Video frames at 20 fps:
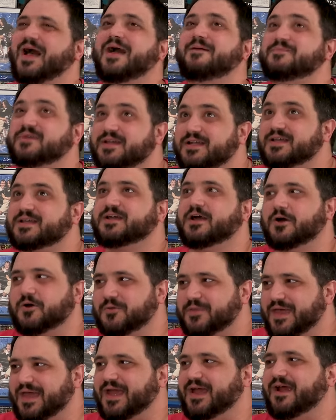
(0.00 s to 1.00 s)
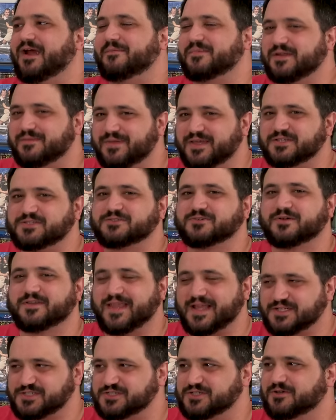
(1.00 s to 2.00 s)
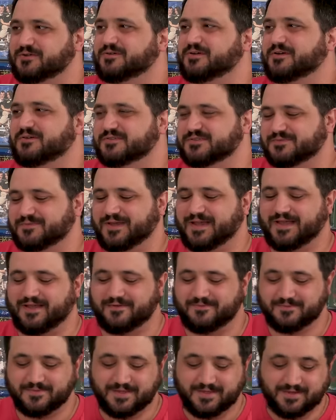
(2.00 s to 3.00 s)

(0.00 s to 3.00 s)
I'm gonna go there. I'm gonna make sure that show goes well.